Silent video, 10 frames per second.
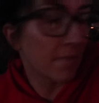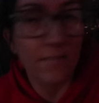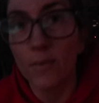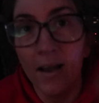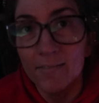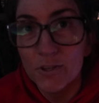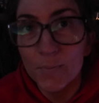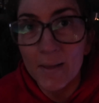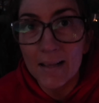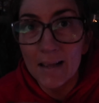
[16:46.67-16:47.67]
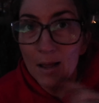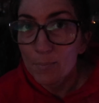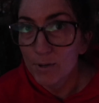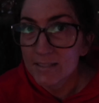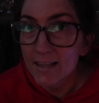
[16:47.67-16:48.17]
If you have too many
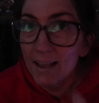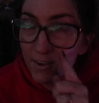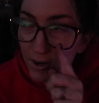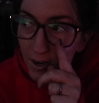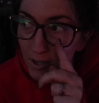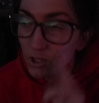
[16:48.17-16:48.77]
put together,